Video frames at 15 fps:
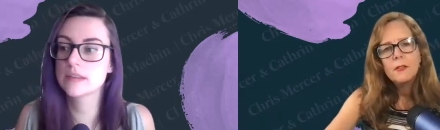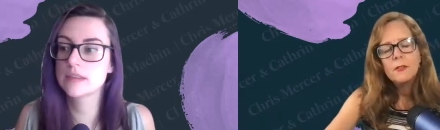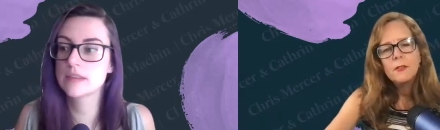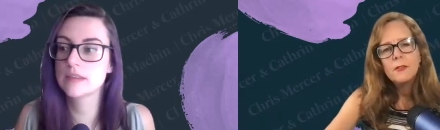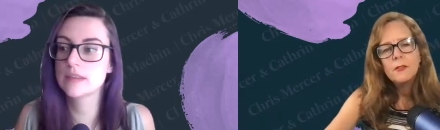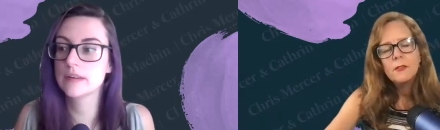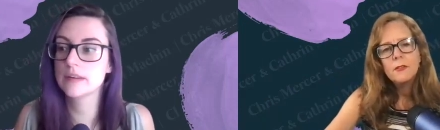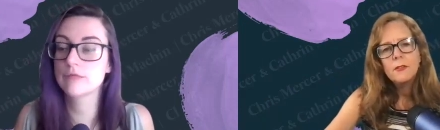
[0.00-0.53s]

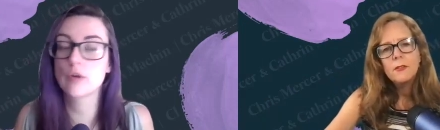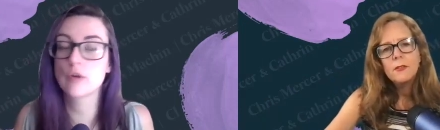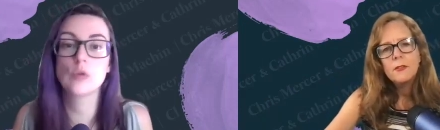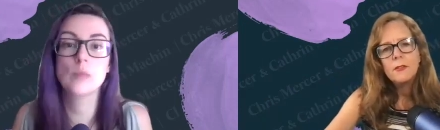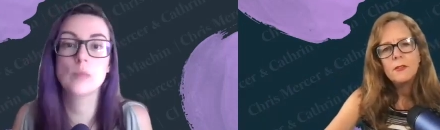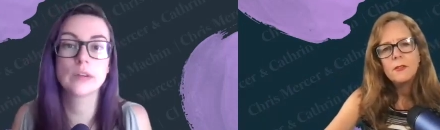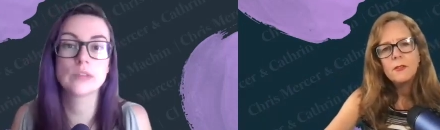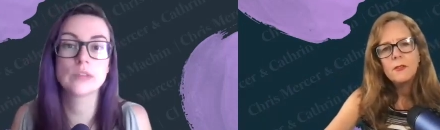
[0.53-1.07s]
Speaker 1: the role
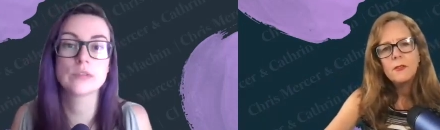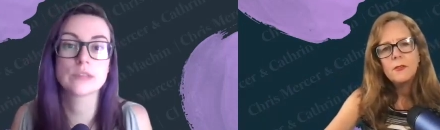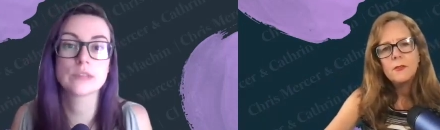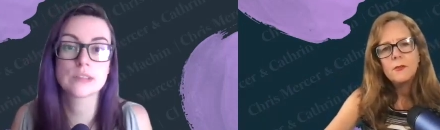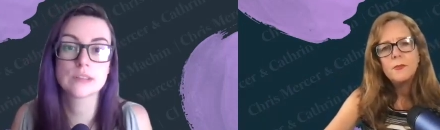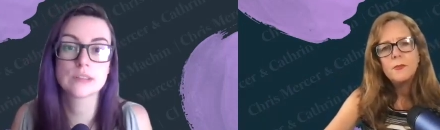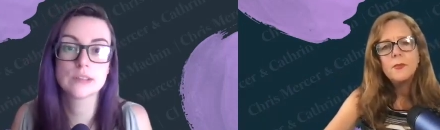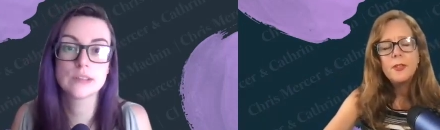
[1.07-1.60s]

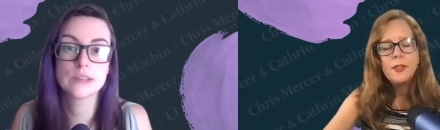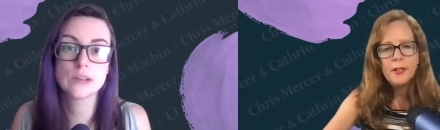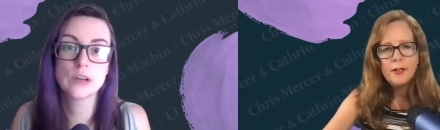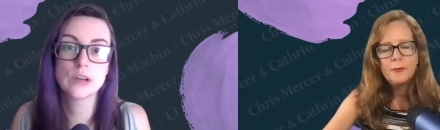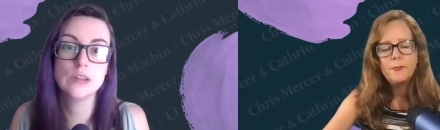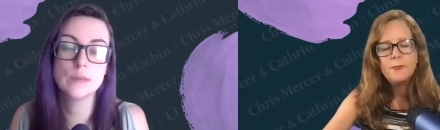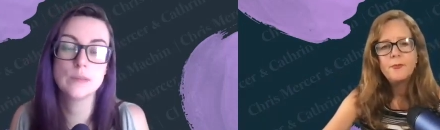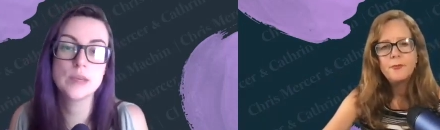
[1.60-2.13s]
models yeah. and
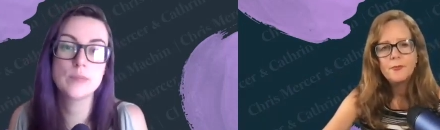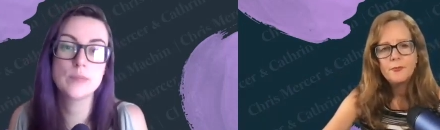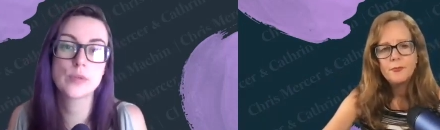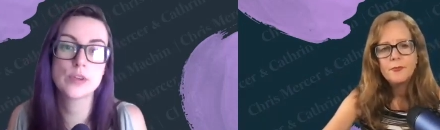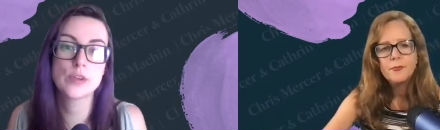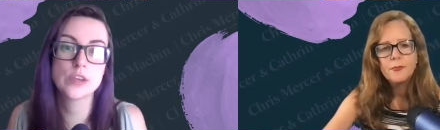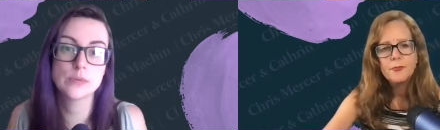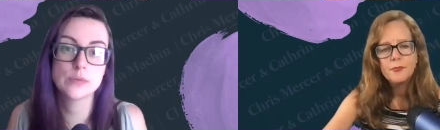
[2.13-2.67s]
the people that
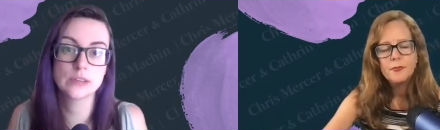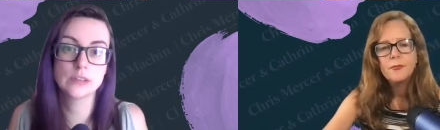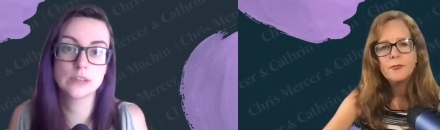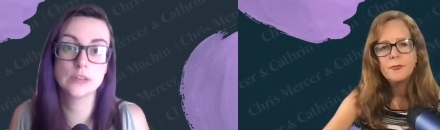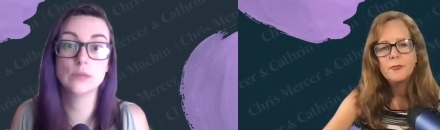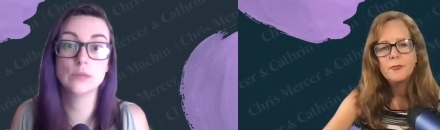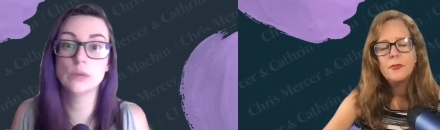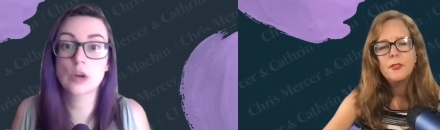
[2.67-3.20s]
you you
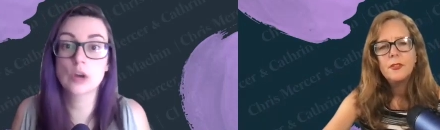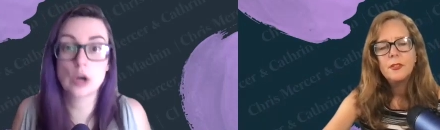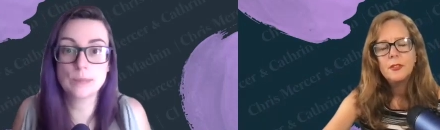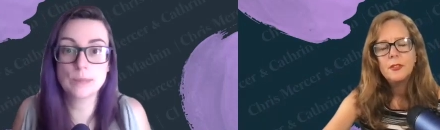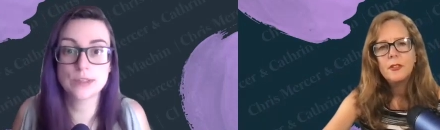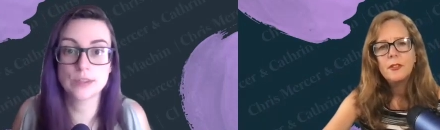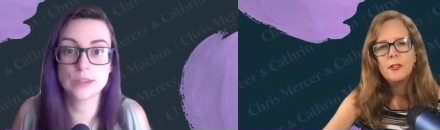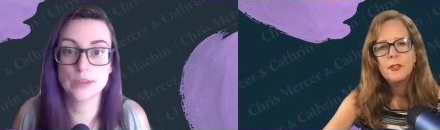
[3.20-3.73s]
look up
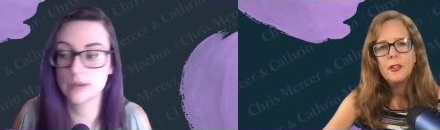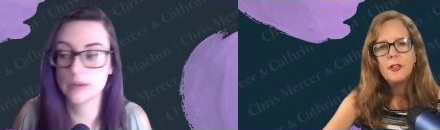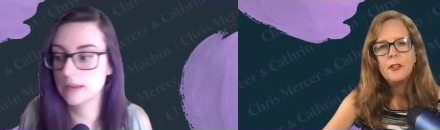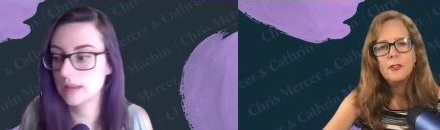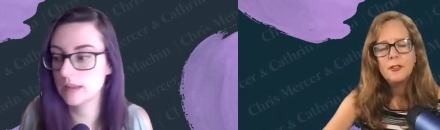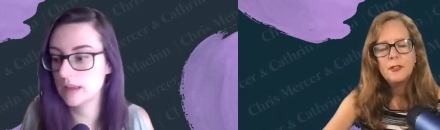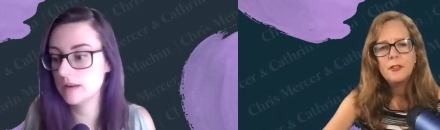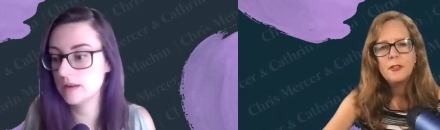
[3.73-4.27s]
to and
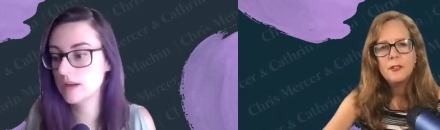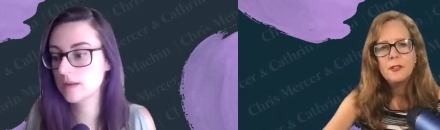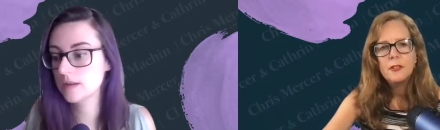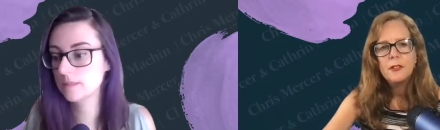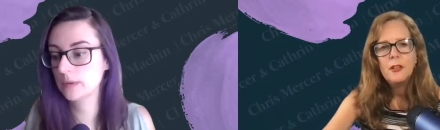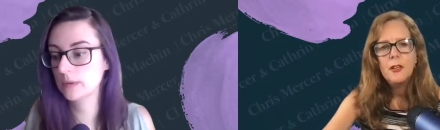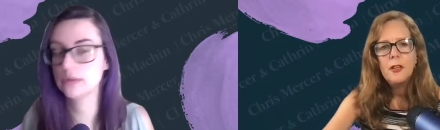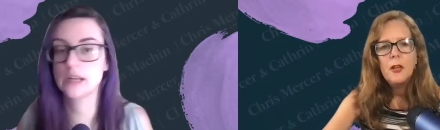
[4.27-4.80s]
then
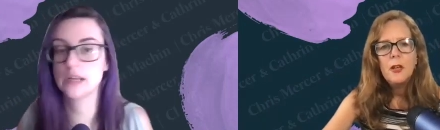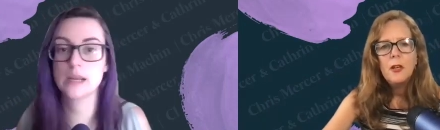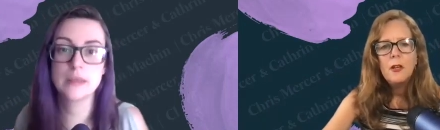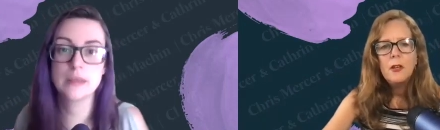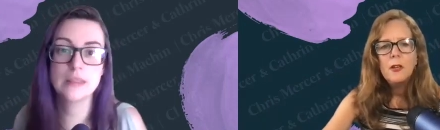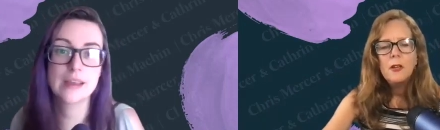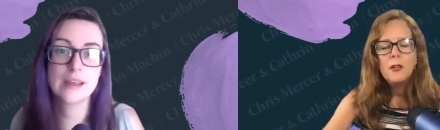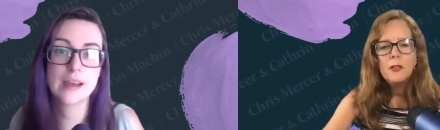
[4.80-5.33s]
put your name in
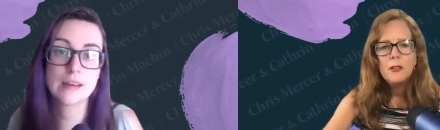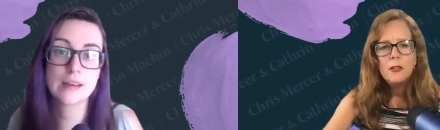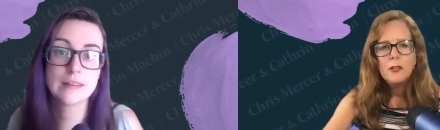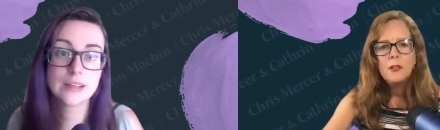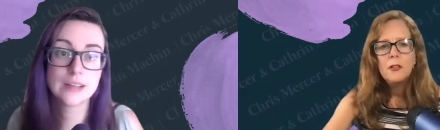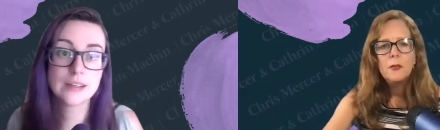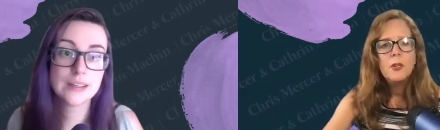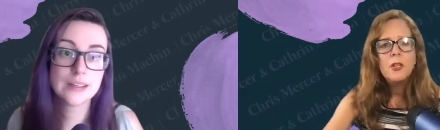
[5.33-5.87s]
there
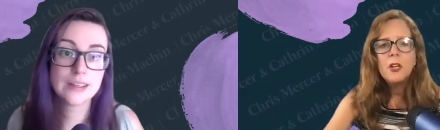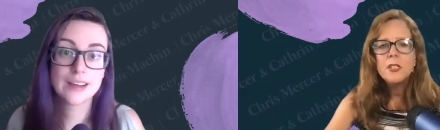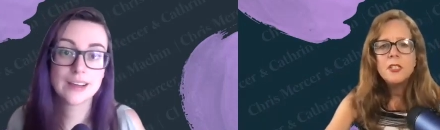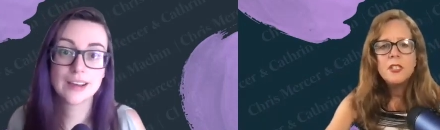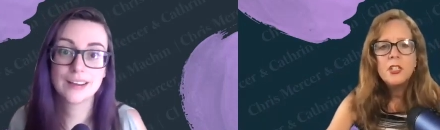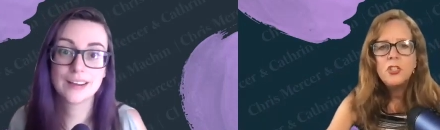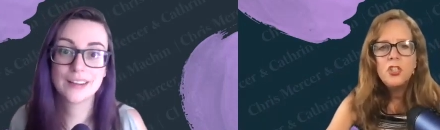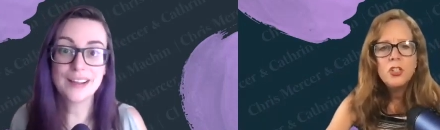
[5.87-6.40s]
Speaker 2: because
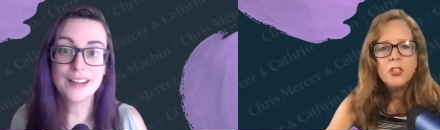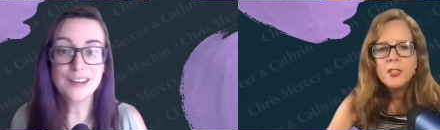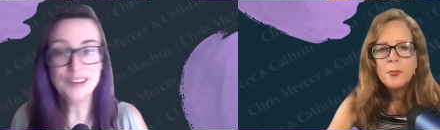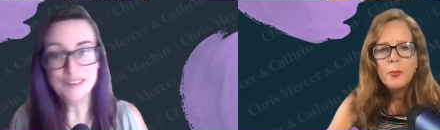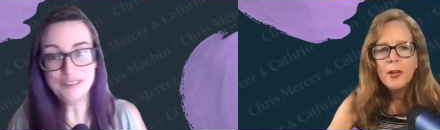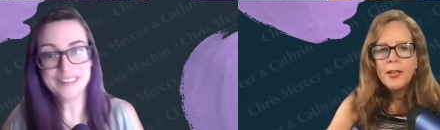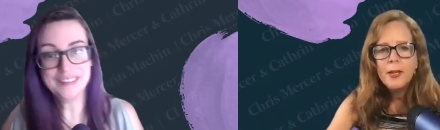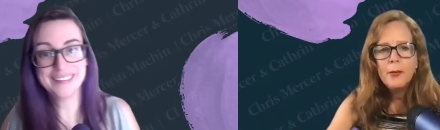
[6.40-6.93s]
they're just
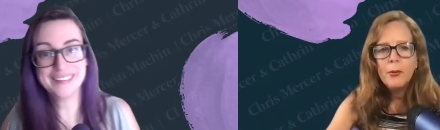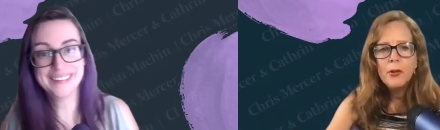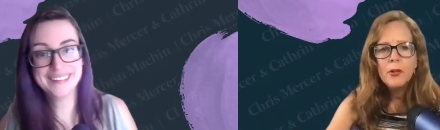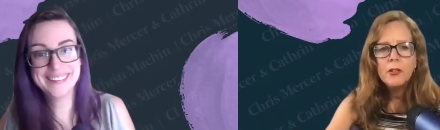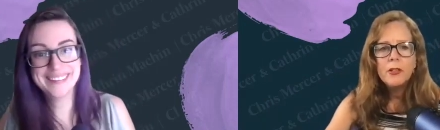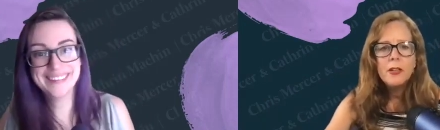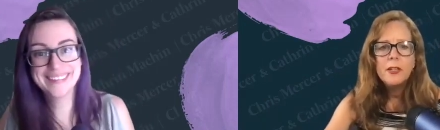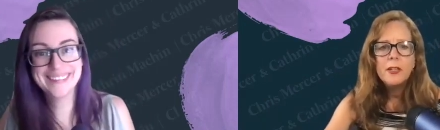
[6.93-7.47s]
people
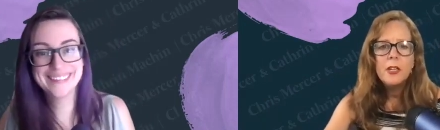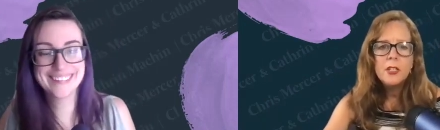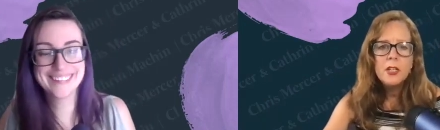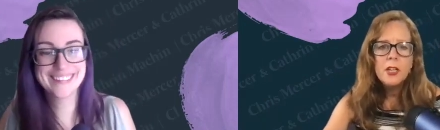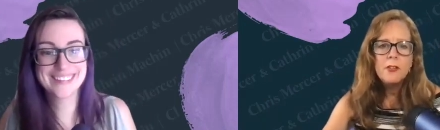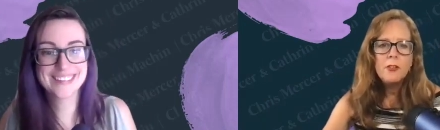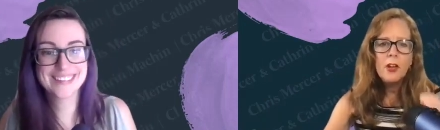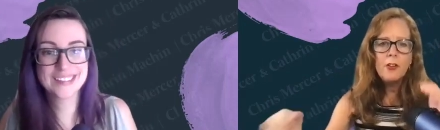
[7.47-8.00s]
and
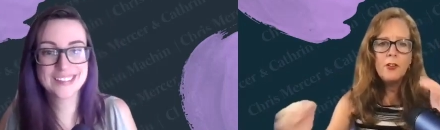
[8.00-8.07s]
then and